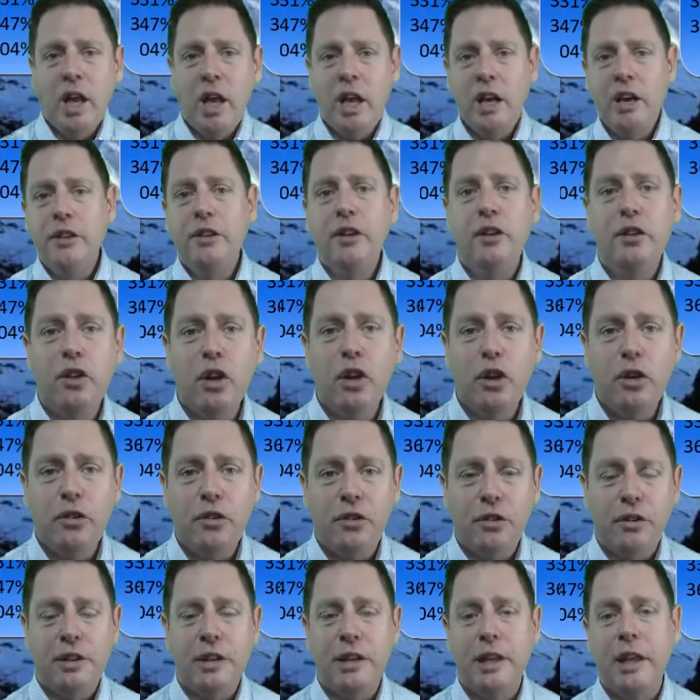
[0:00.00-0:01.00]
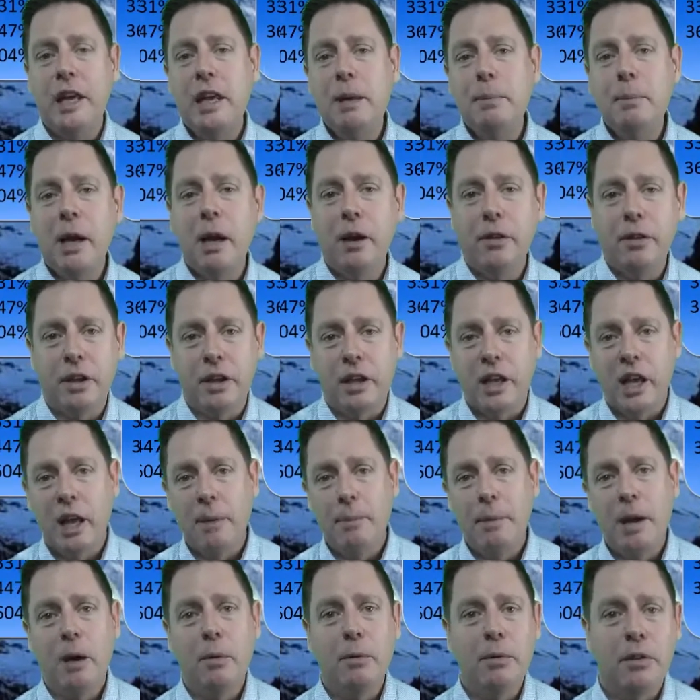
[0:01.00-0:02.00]
and in the notes in the email that
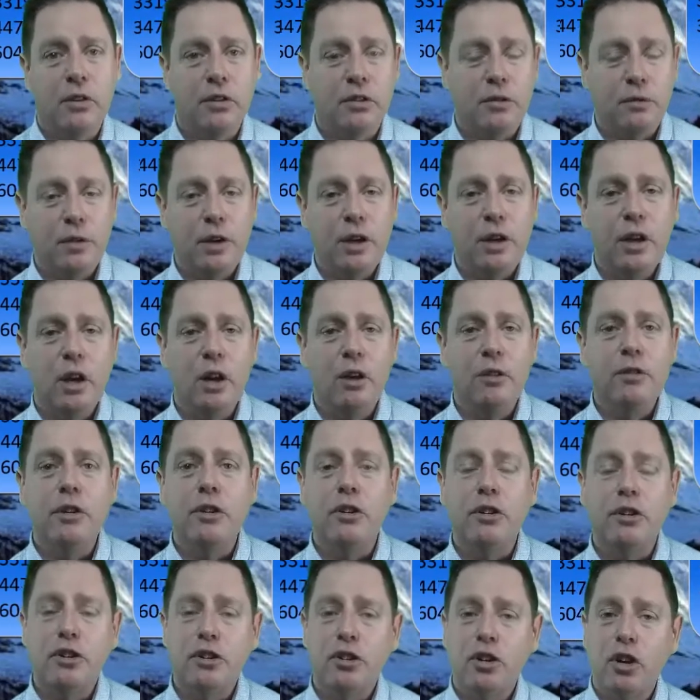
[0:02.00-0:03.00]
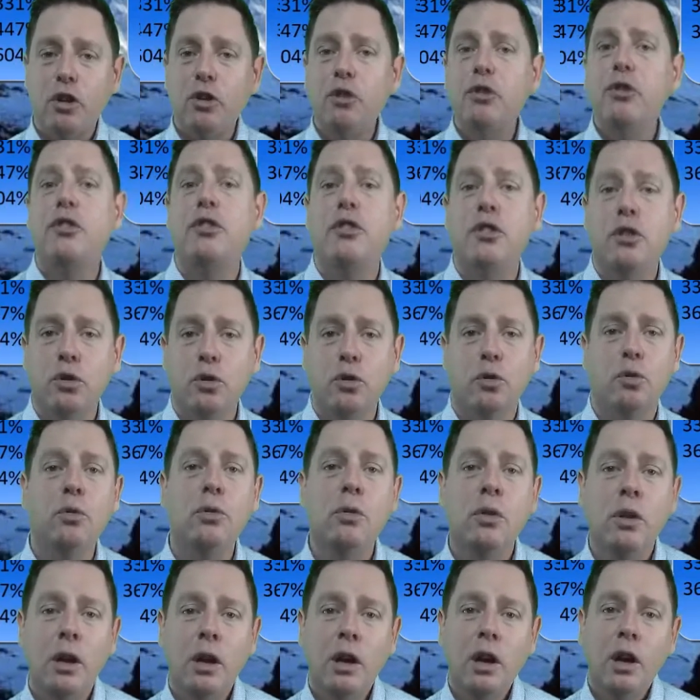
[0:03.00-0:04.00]
came out with this video that shows
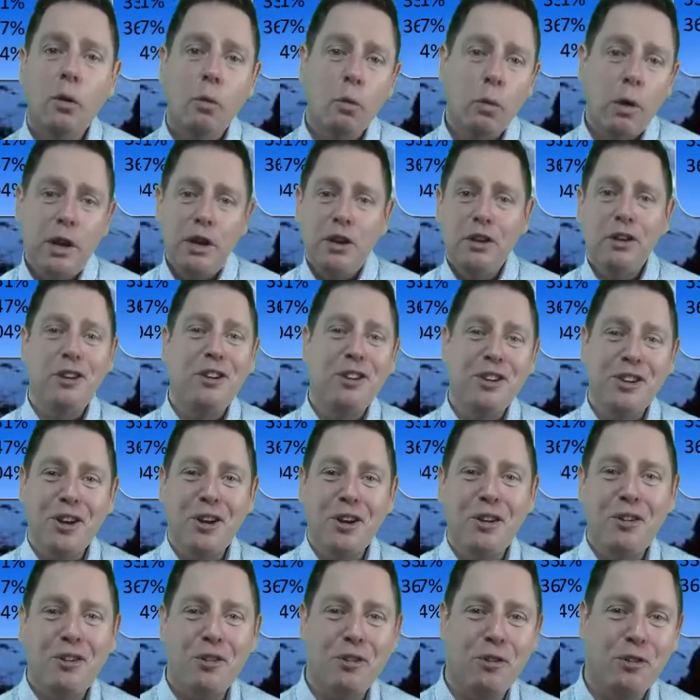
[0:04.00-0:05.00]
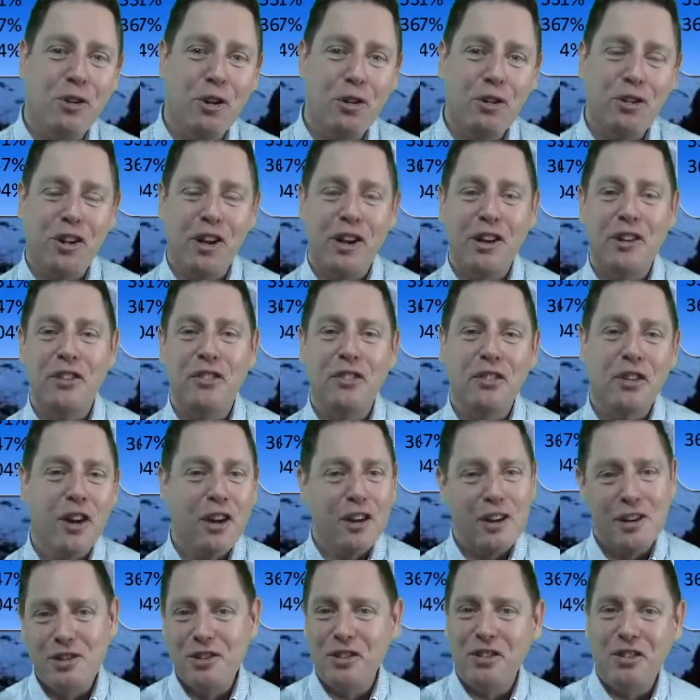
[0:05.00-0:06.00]
you where you can go to an online
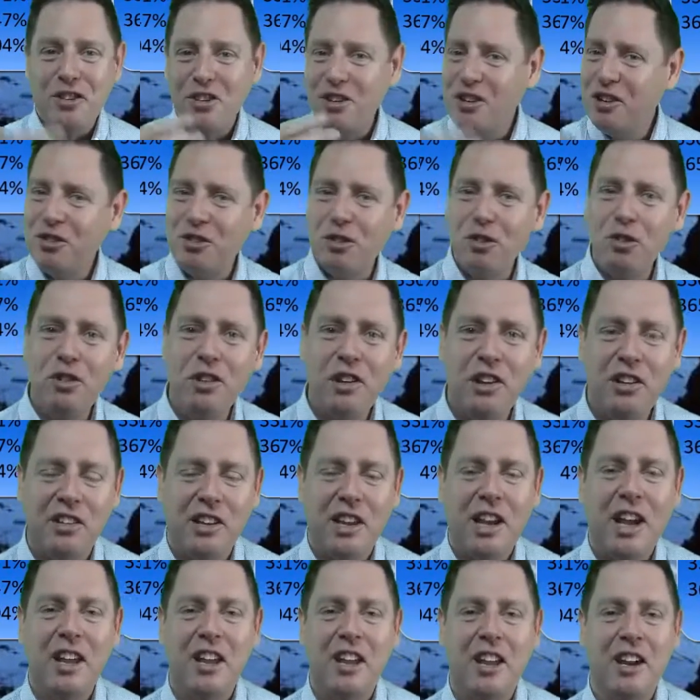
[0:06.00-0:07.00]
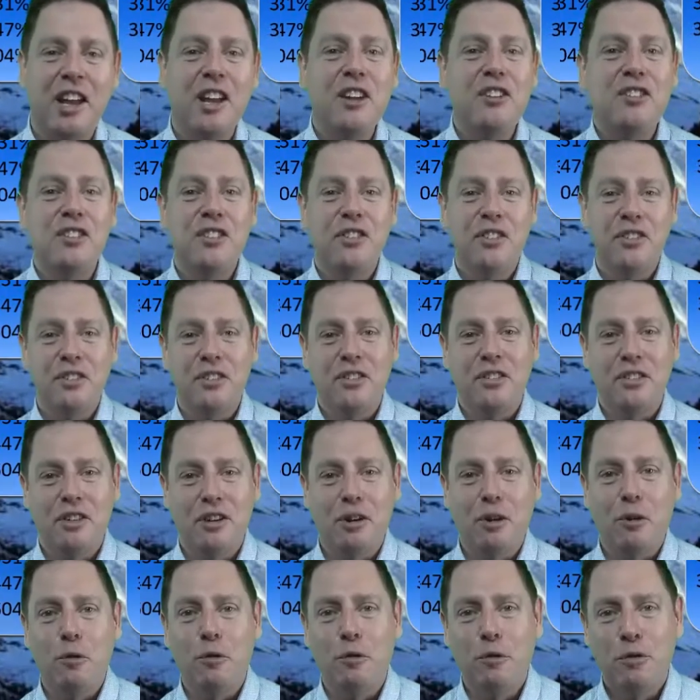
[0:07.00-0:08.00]
site and just kind of do these calculations
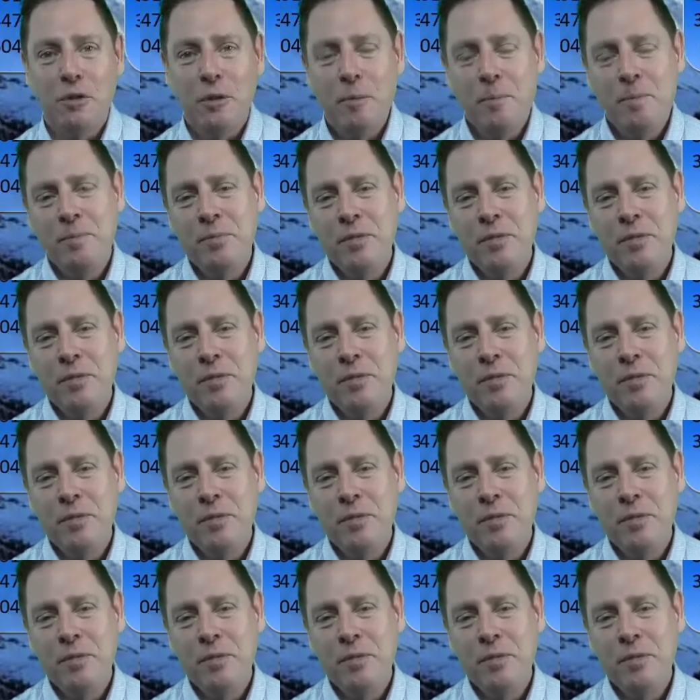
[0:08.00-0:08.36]
yourself,